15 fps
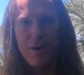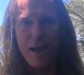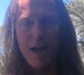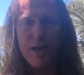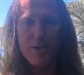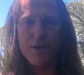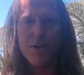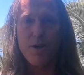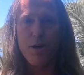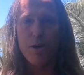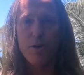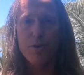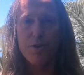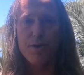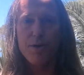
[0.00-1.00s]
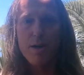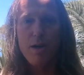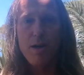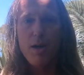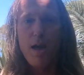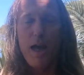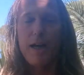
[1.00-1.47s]
has nodes.
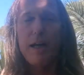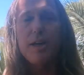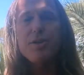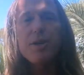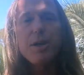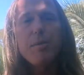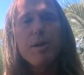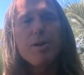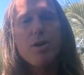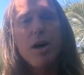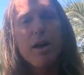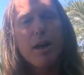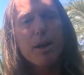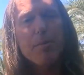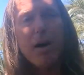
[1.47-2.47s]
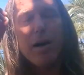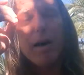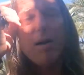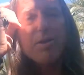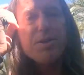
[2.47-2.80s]
And he's going to be talking about how